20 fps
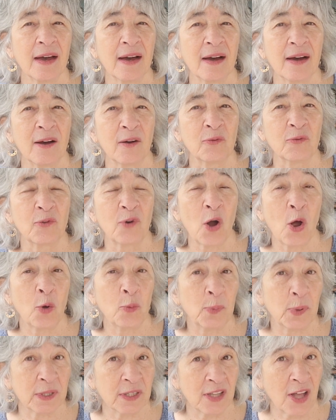uh, row
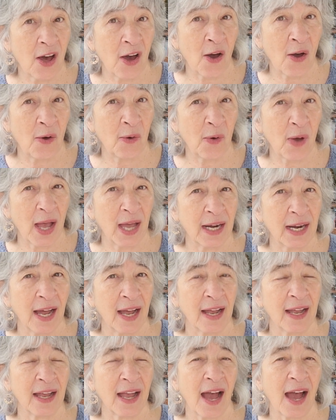below, and
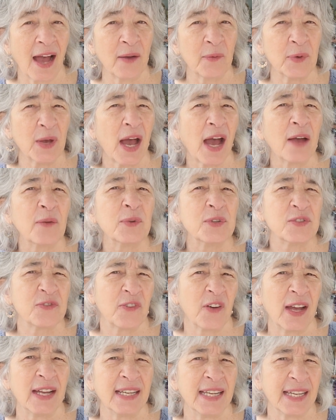I, I, I was
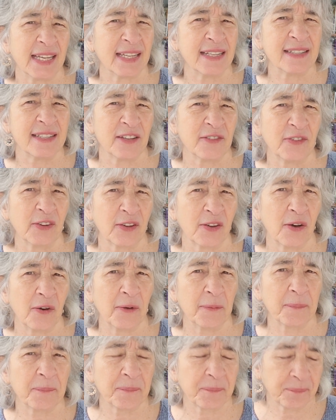finding it
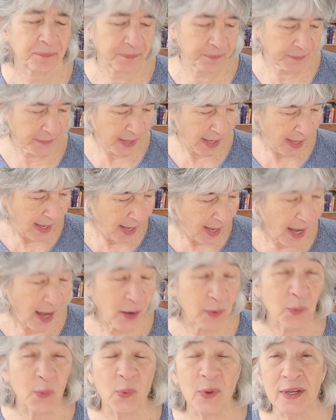difficult.
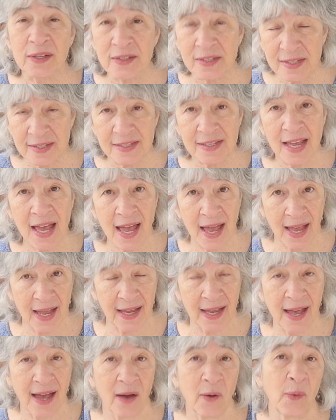I will
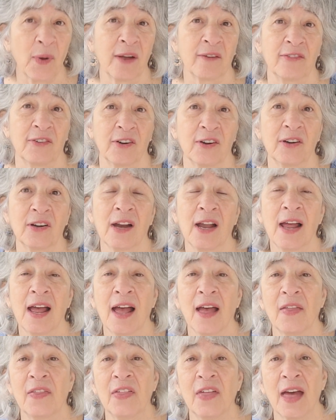say, however,
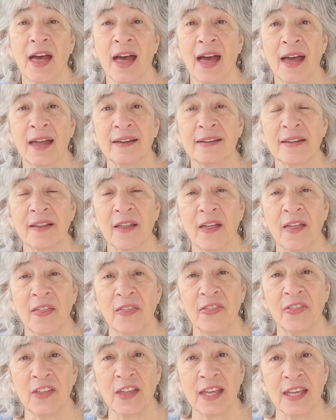that
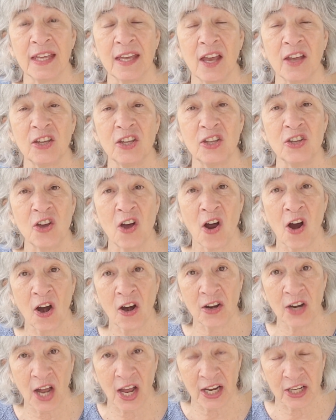the
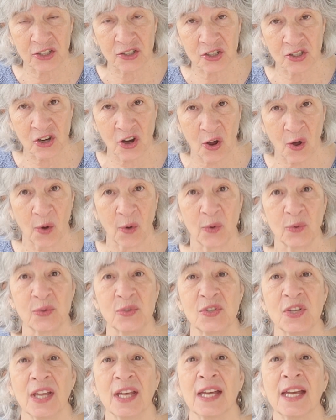yarn I
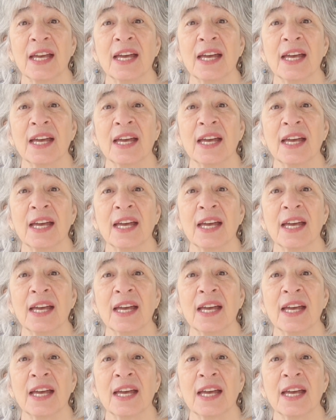chose